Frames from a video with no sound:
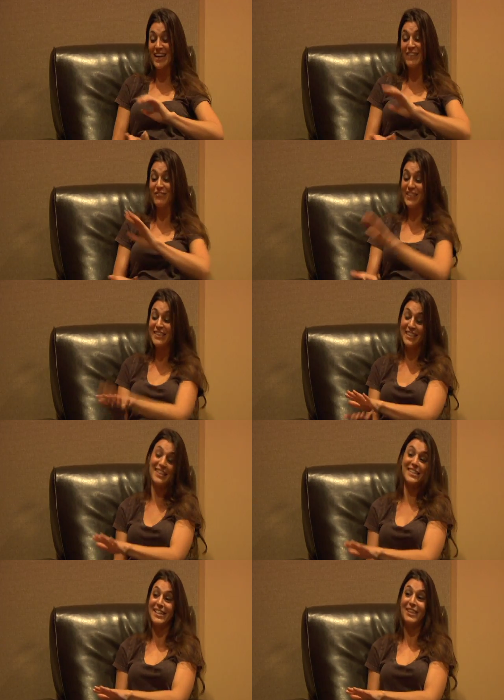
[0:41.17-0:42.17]
If this had
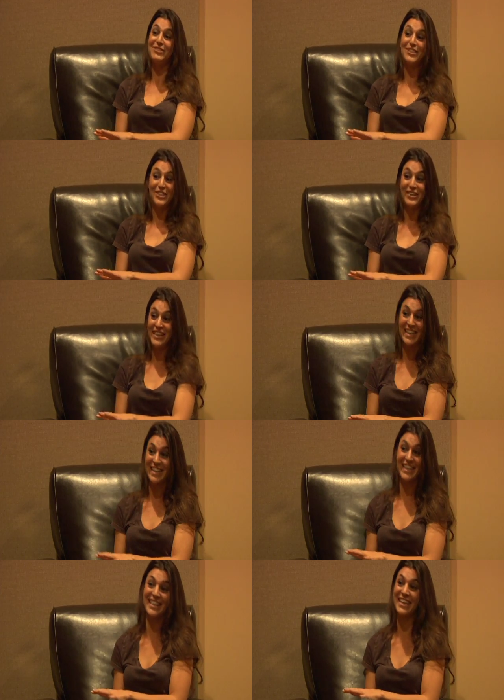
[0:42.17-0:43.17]
not said it was shooting in
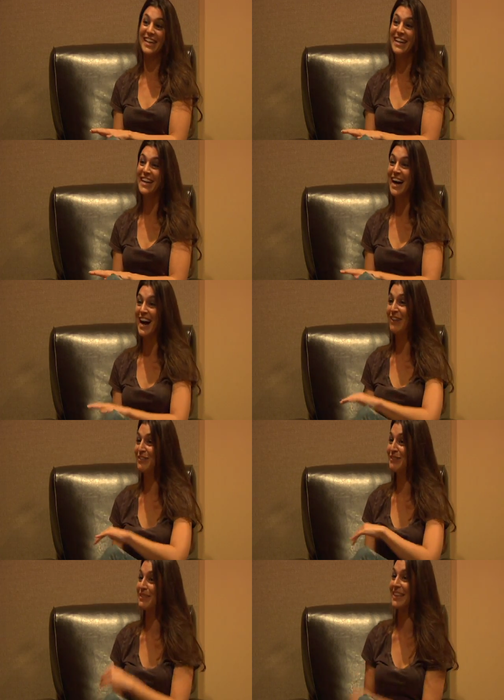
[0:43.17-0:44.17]
Italy, I would
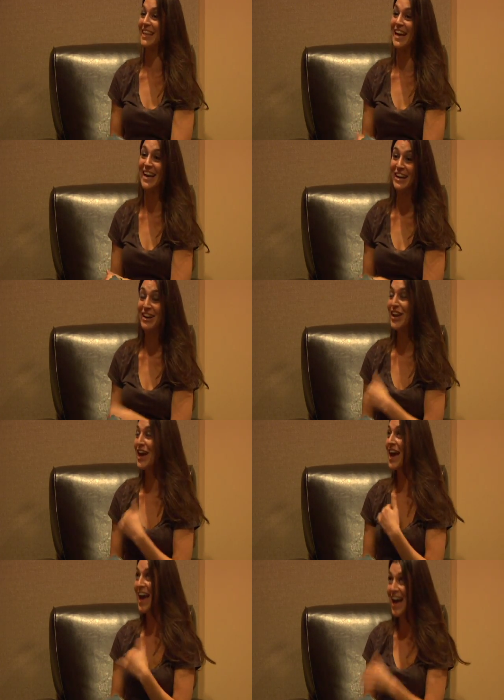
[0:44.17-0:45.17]
have been like,
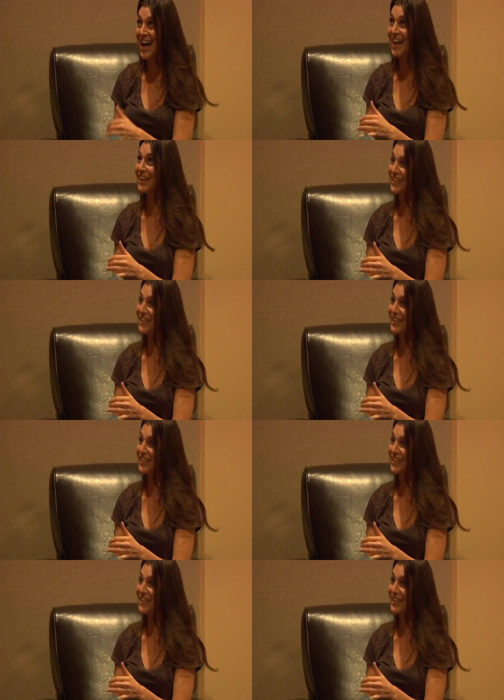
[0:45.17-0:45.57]
hell